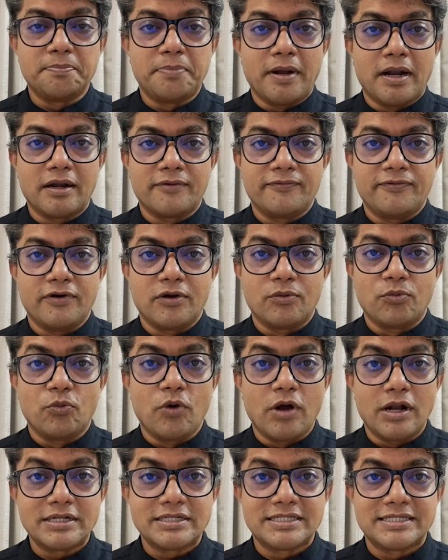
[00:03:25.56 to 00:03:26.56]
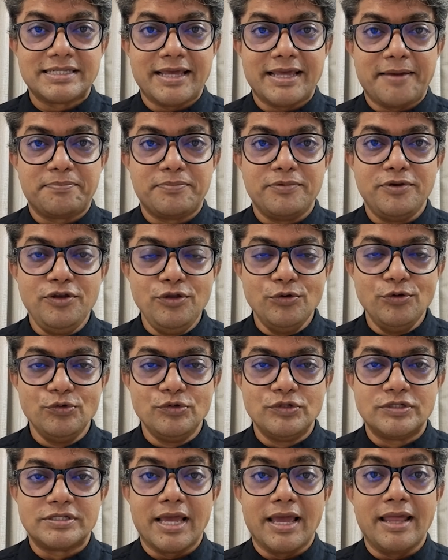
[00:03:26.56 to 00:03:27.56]
yet part of our WhatsApp
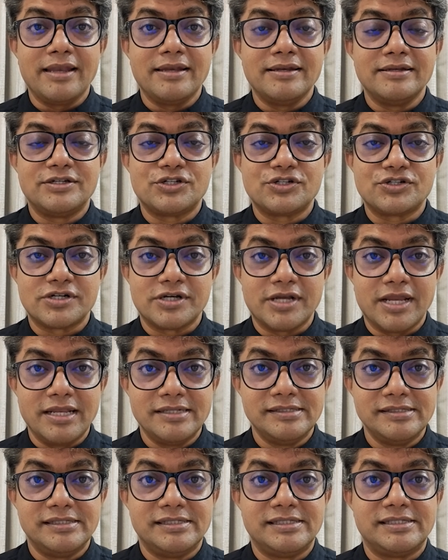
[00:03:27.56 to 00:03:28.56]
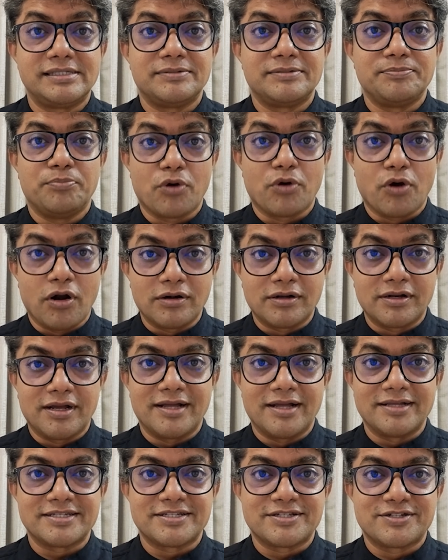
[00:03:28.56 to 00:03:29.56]
news and trends
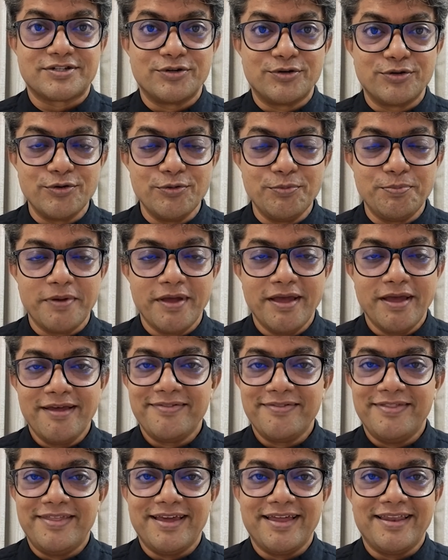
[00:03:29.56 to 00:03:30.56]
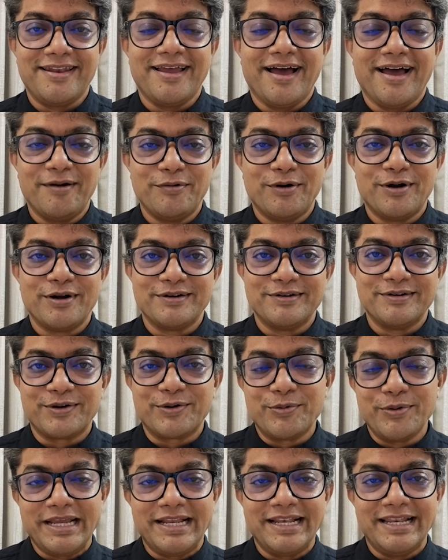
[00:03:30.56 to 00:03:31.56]
broadcast group, then I want to
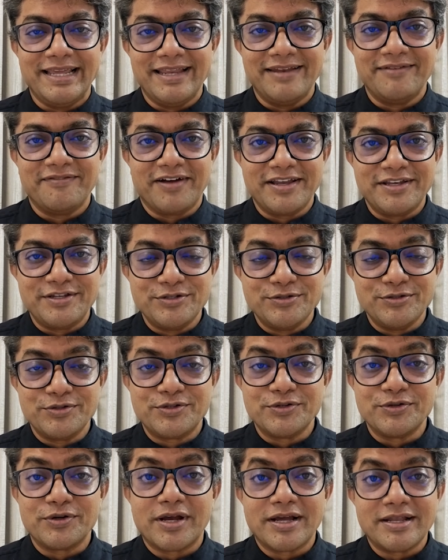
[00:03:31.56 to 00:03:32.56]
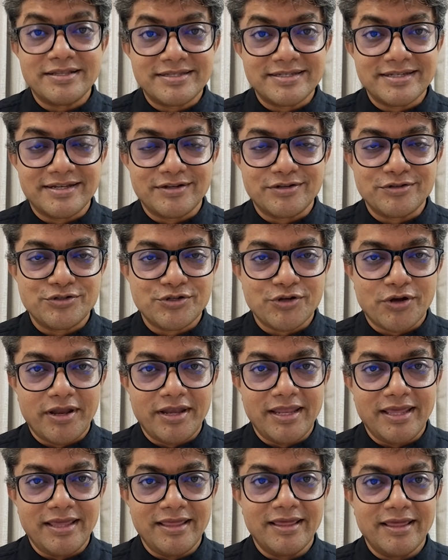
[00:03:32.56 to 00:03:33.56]
quickly invite you to consider
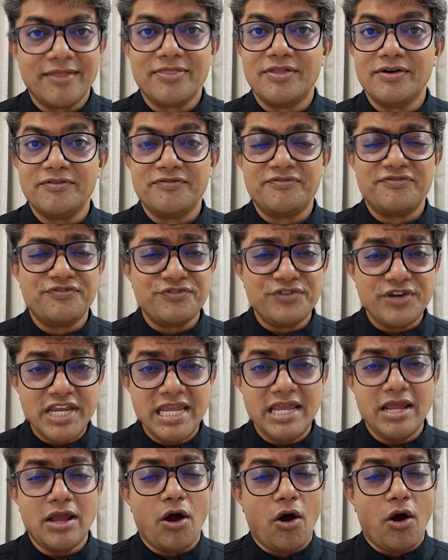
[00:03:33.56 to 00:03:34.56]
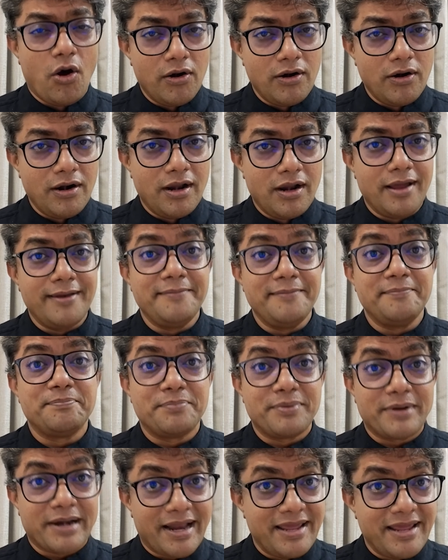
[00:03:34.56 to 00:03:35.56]
joining the free online
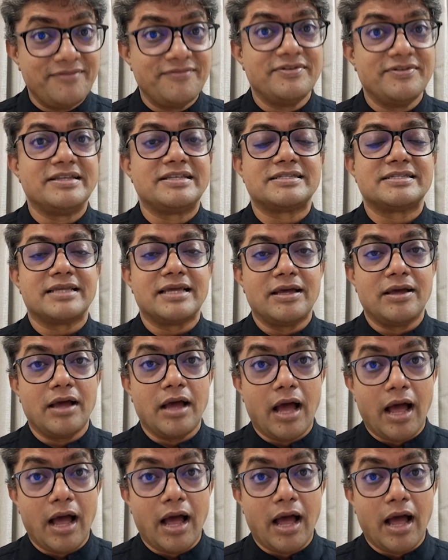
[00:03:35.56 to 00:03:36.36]
private